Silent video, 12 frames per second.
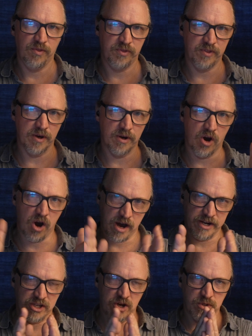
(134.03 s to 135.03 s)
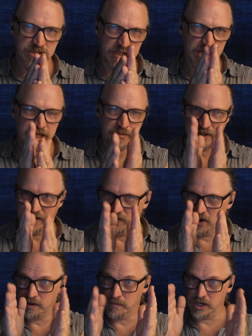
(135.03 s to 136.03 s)
the audio is cut up into
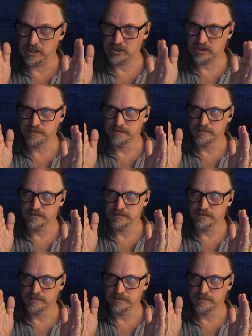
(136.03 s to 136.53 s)
very much